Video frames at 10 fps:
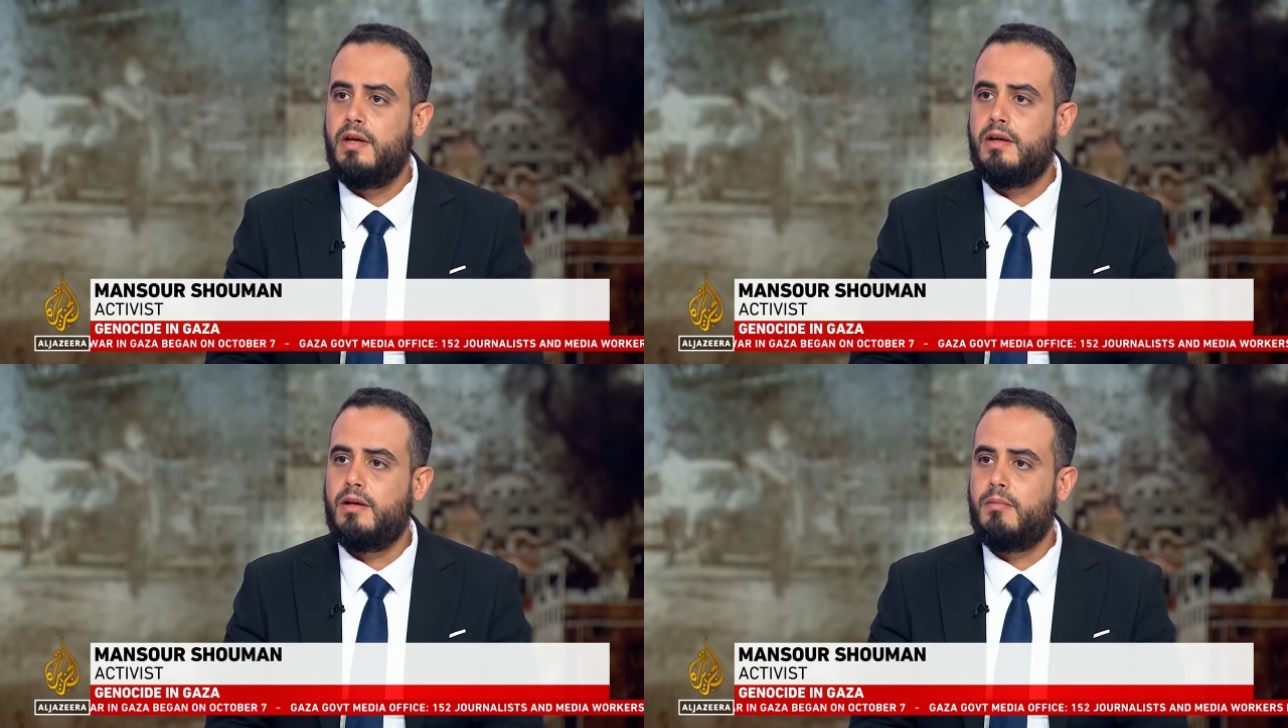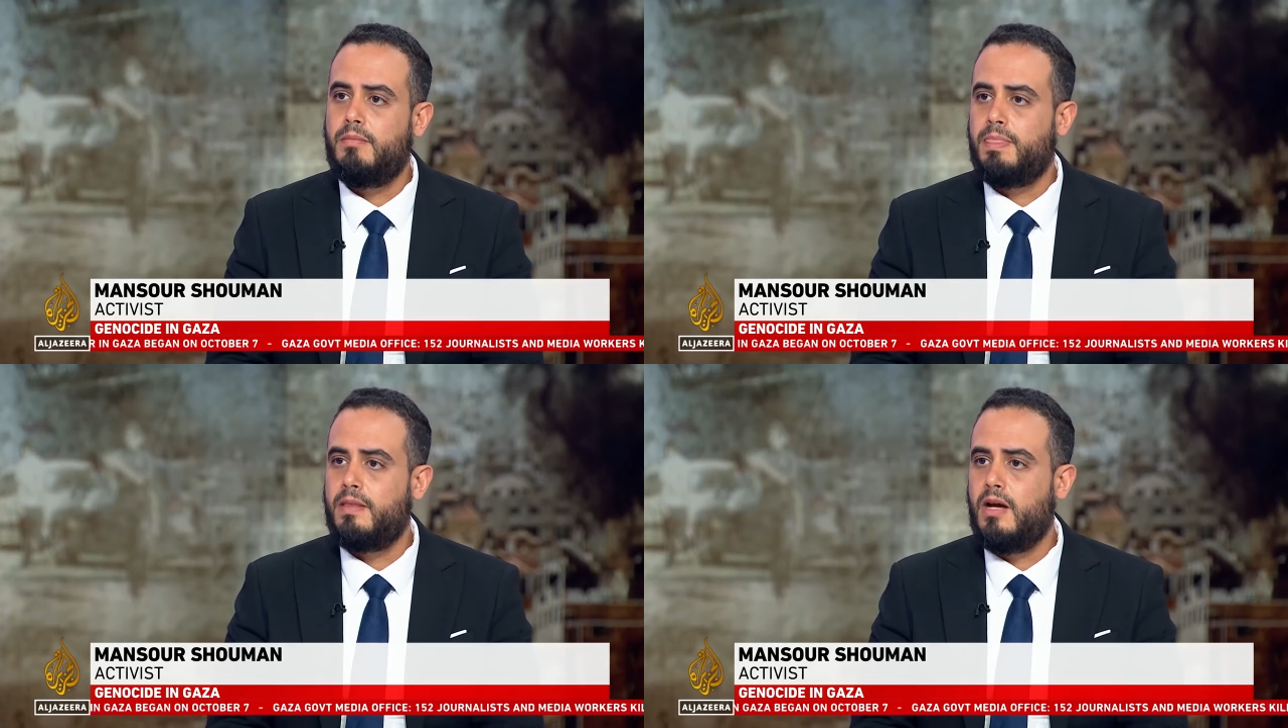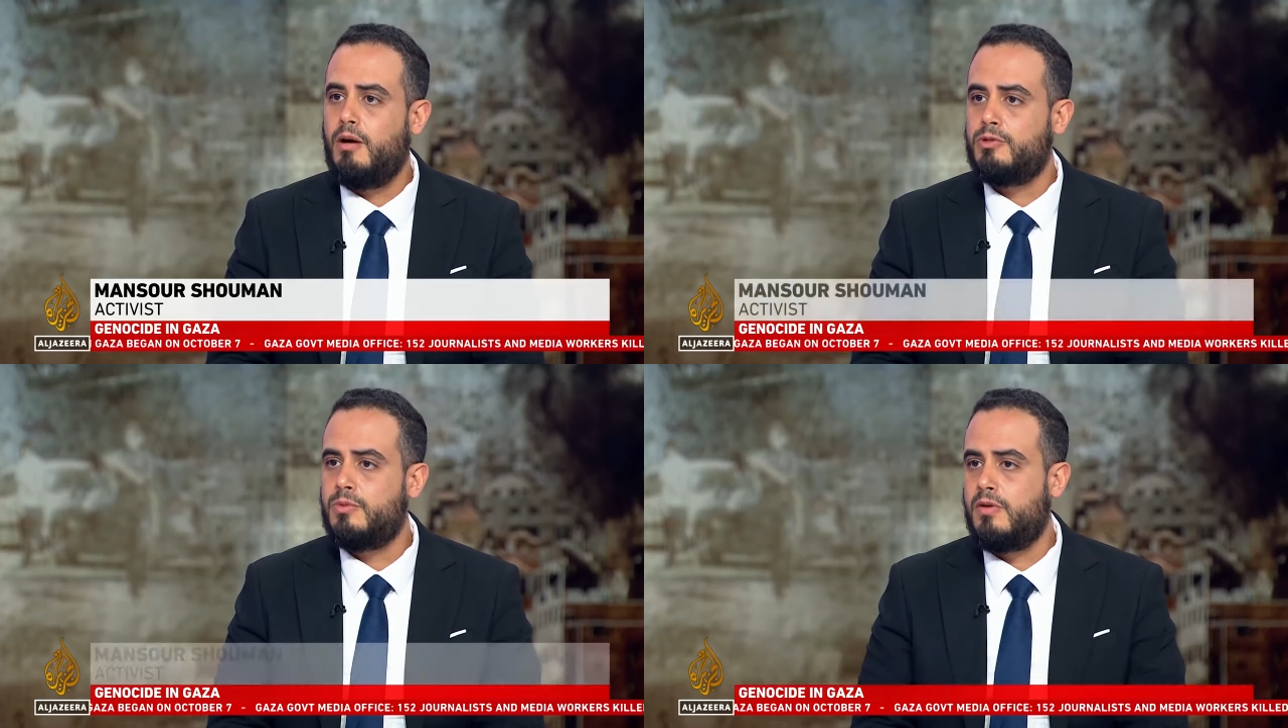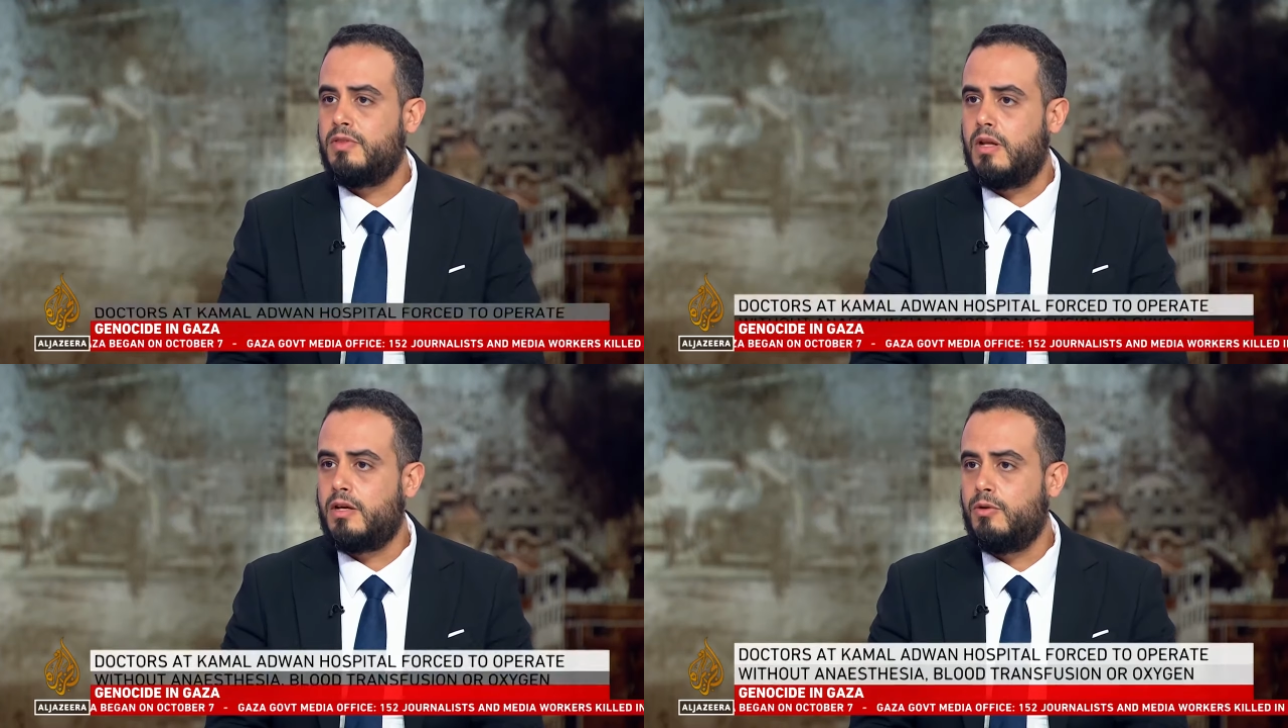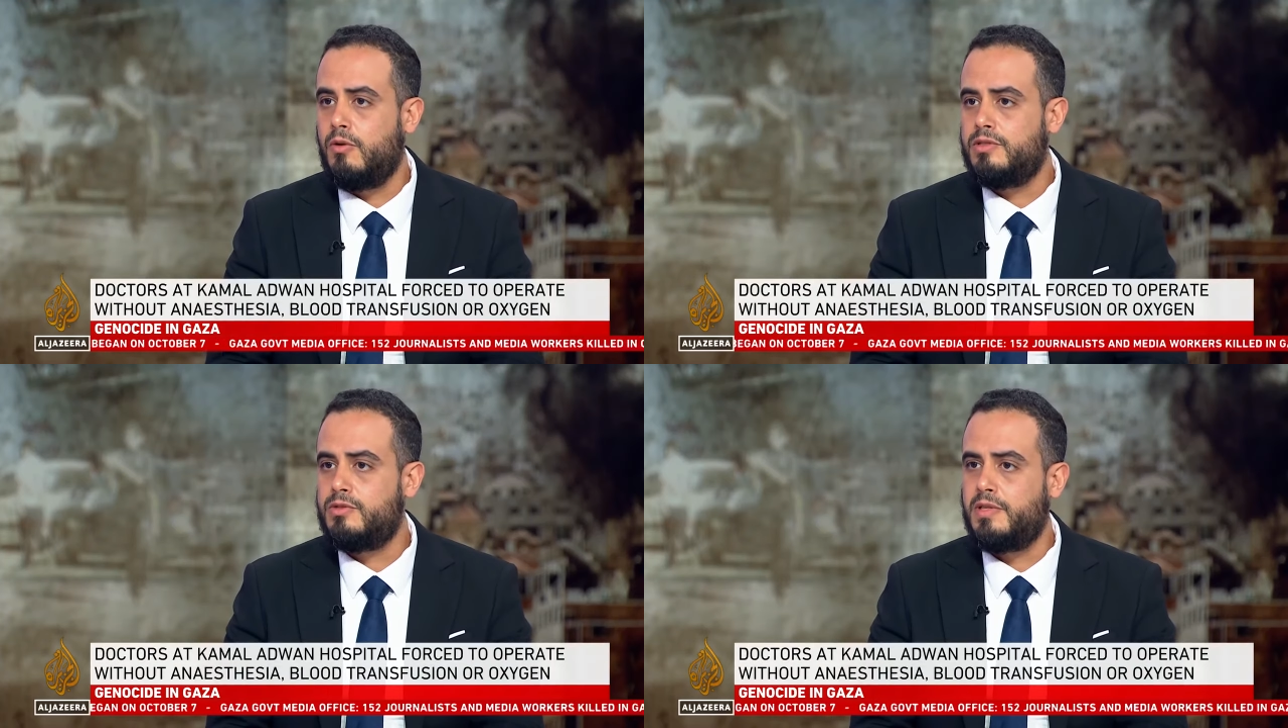I was one of the lucky
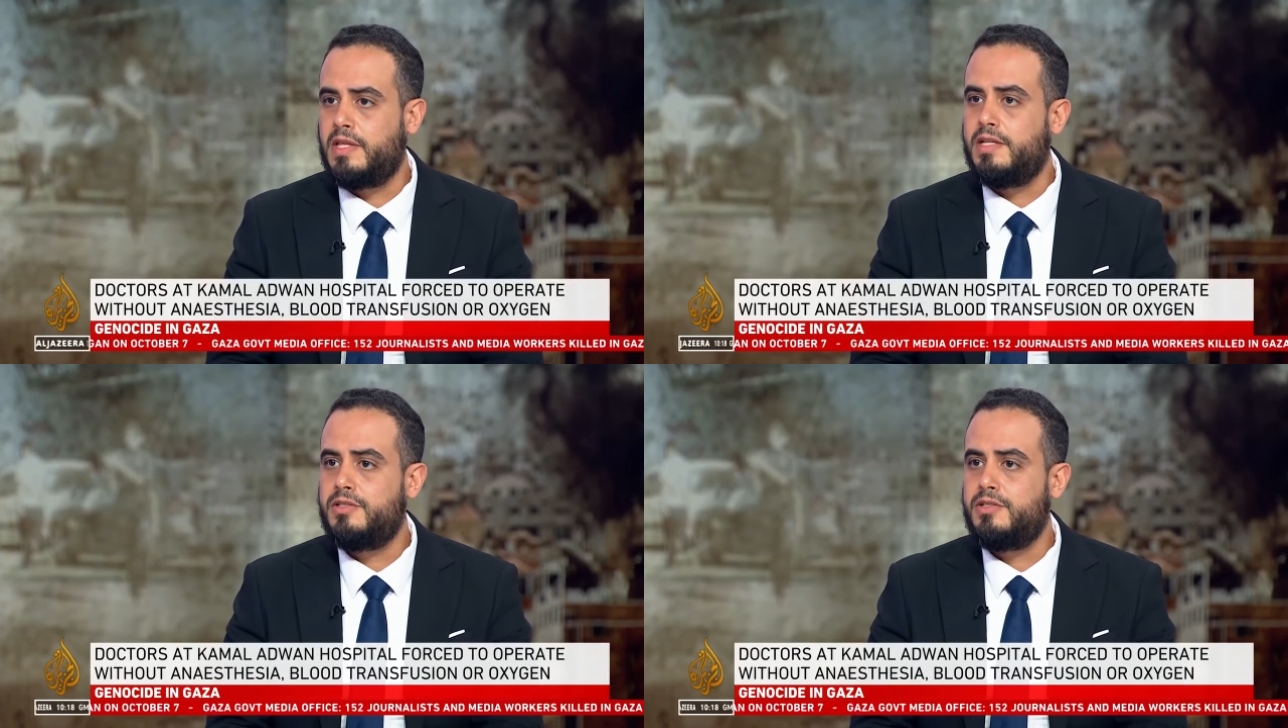ones with an